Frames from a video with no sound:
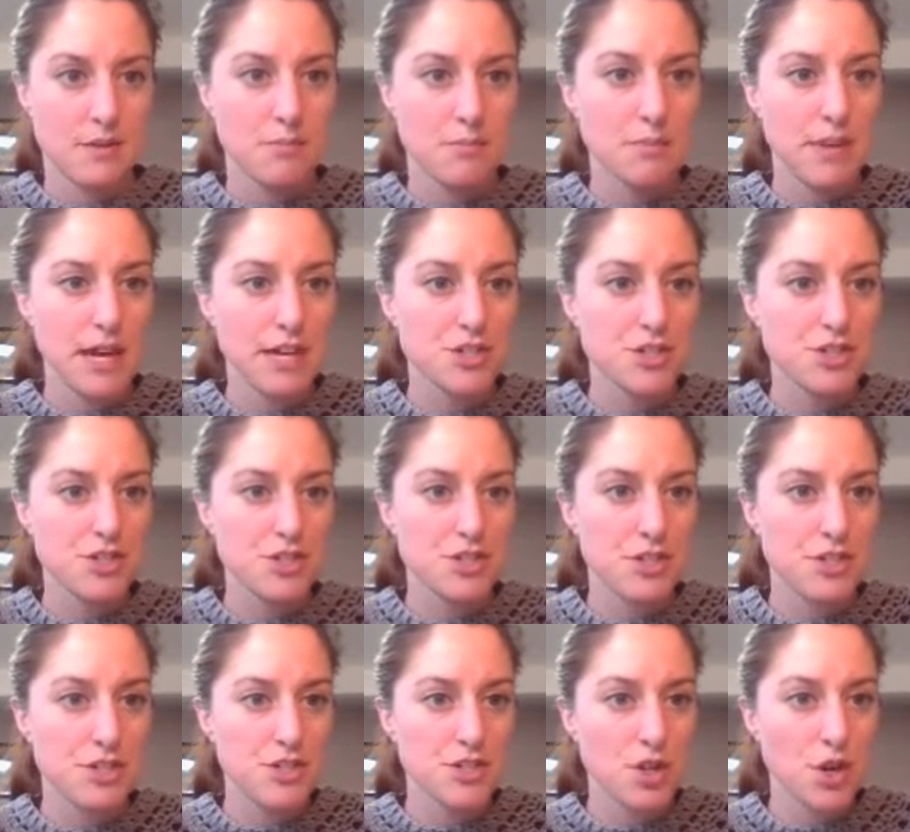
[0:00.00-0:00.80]
Make
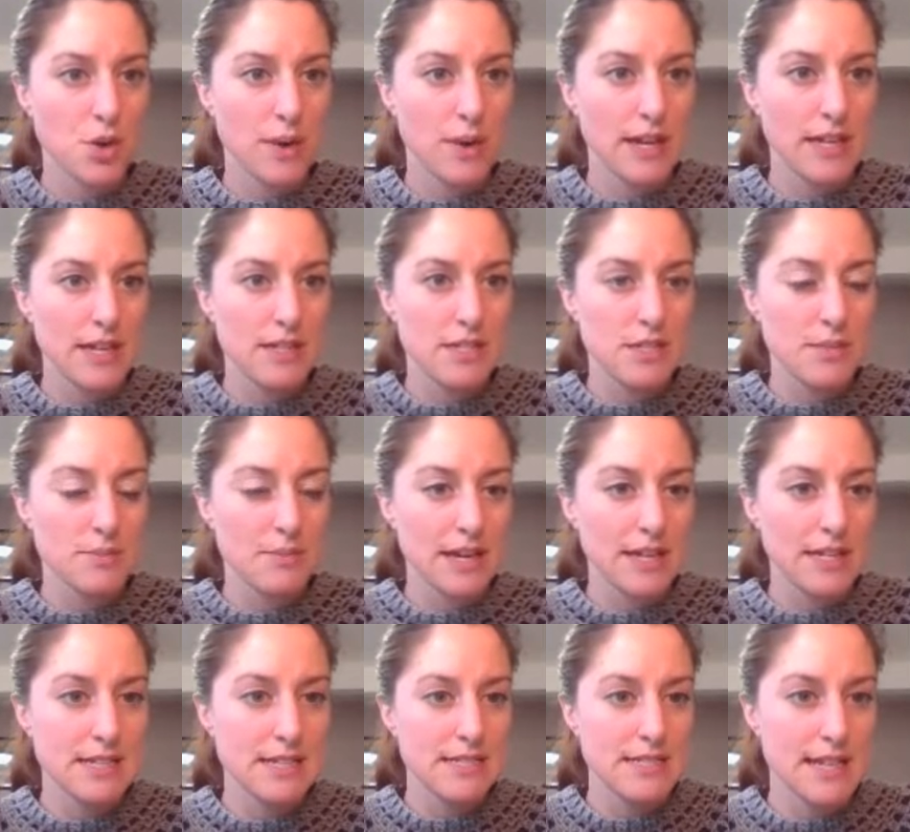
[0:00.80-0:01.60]
sure it's going into
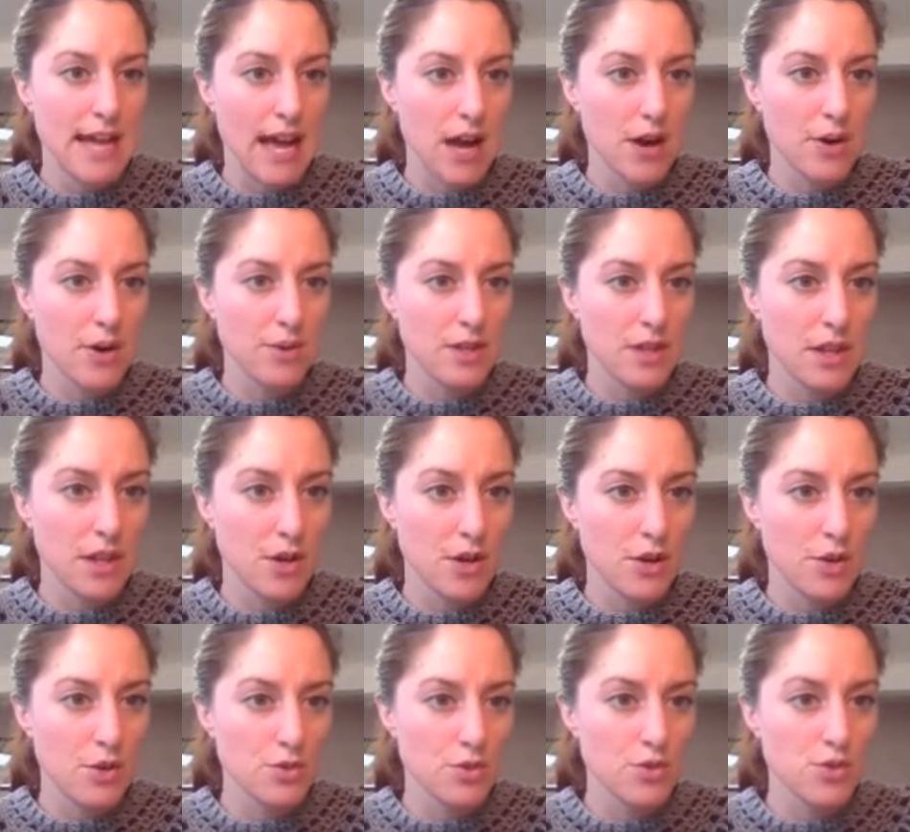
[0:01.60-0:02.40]
my
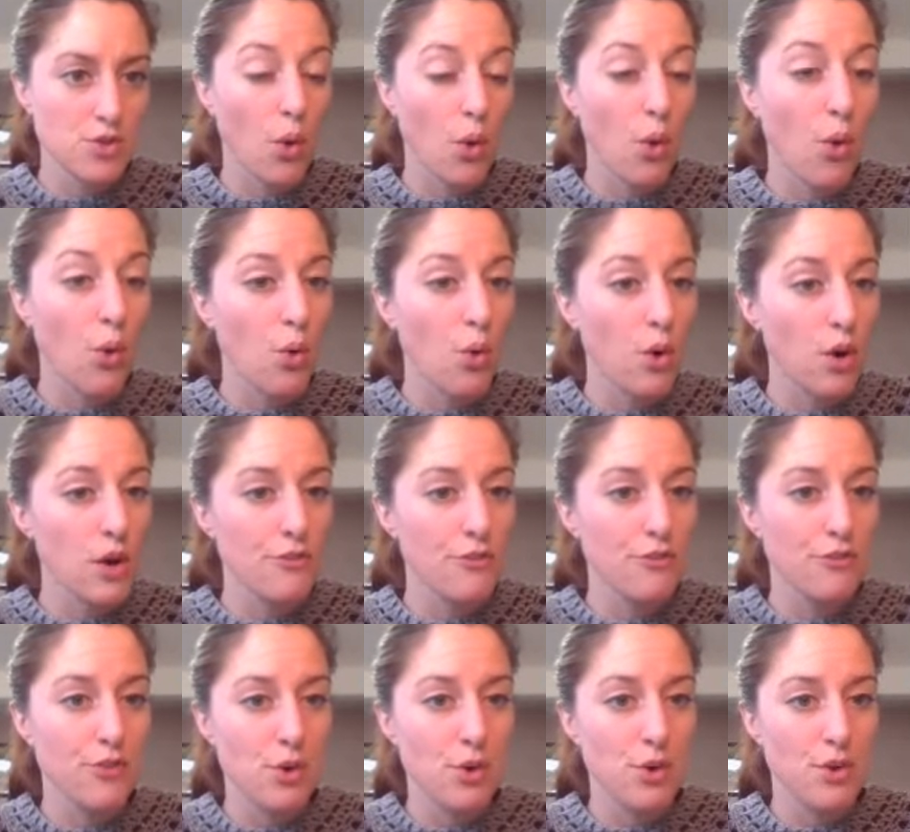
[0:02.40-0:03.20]
downloads or
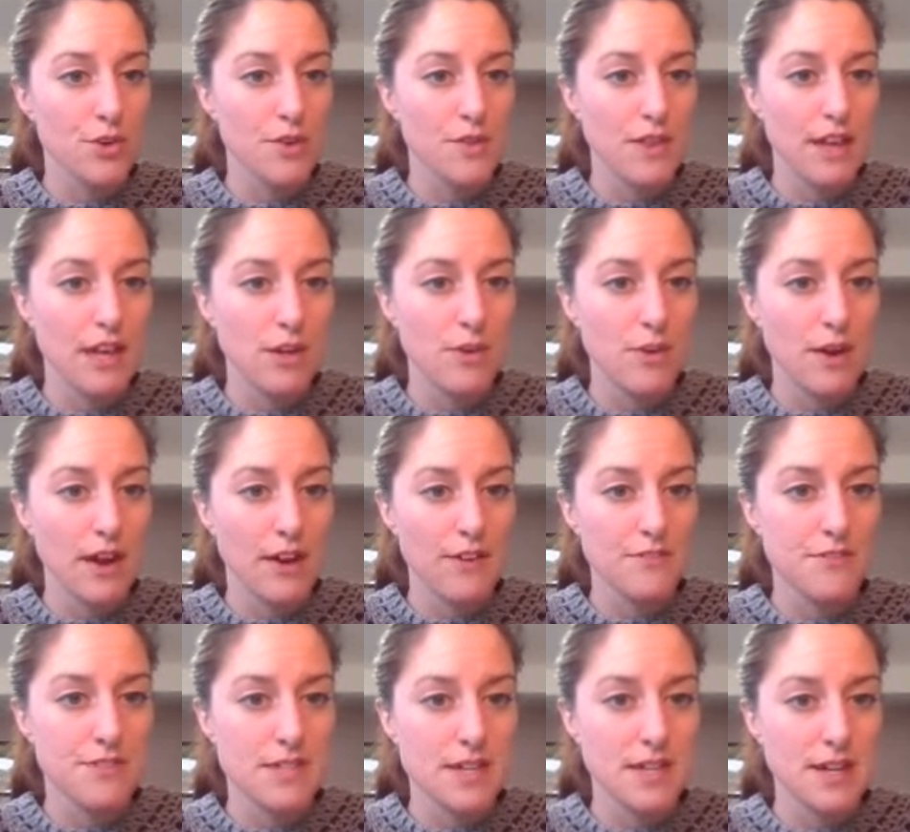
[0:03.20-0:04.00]
a folder that you
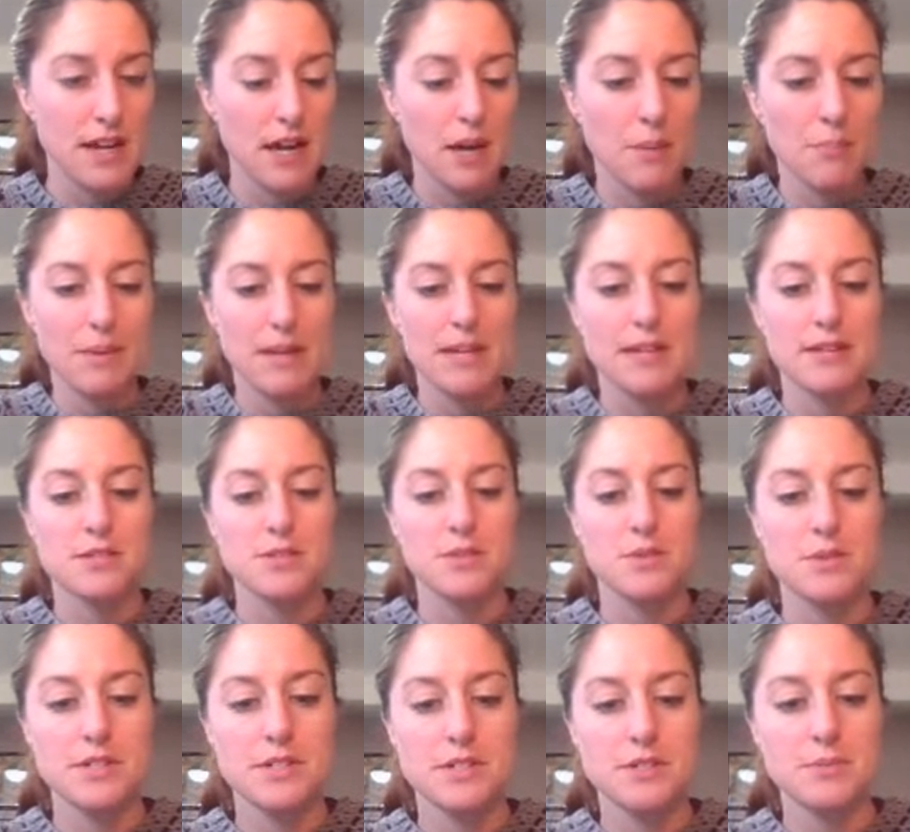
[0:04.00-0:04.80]
have set up, and
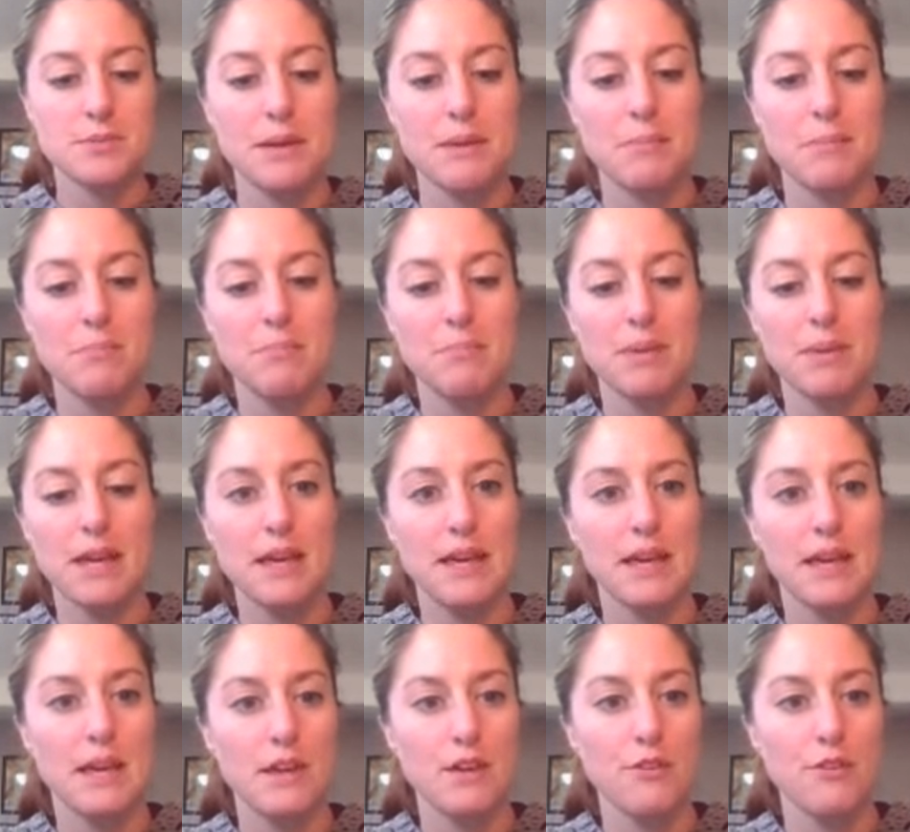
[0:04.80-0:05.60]
it's going to be
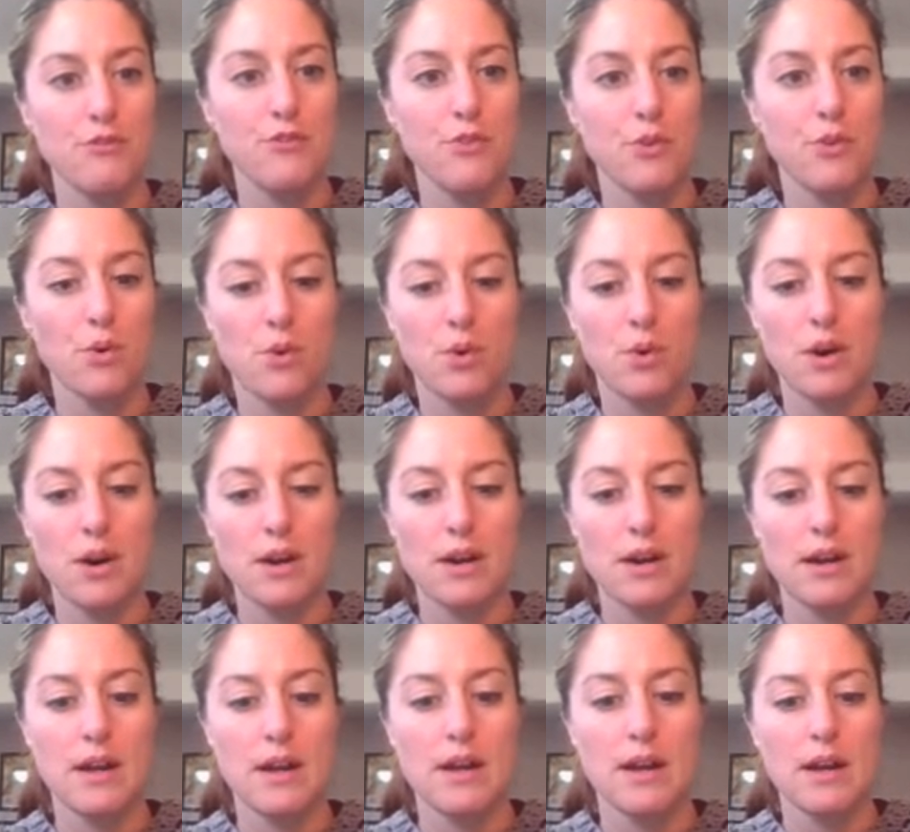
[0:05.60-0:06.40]
bee
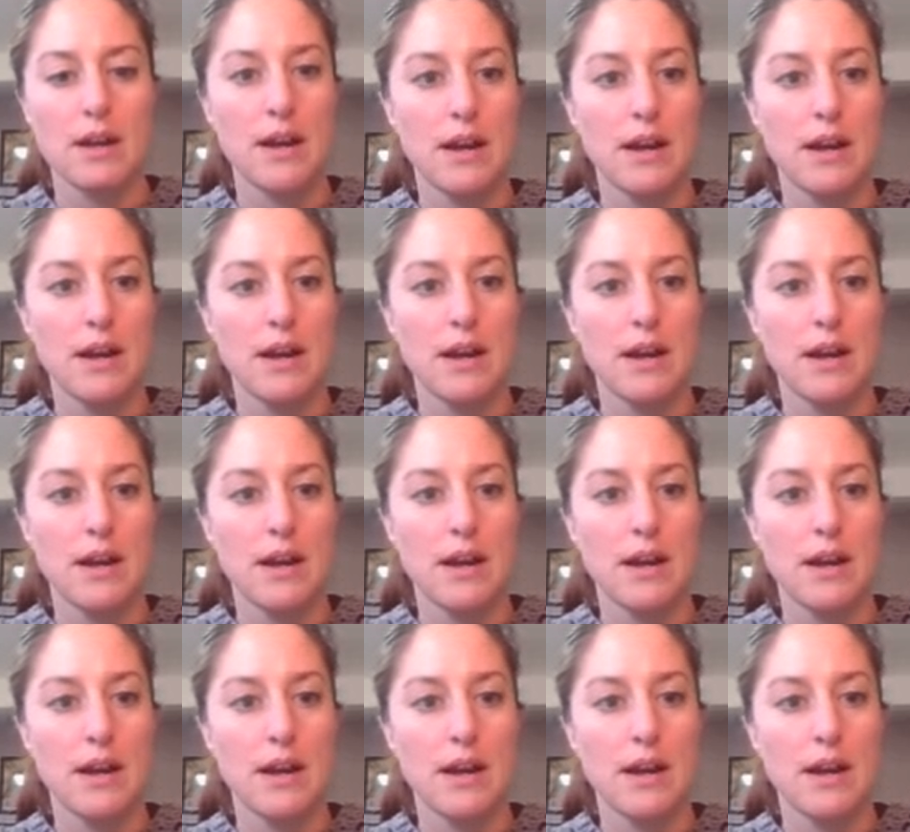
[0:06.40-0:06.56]
for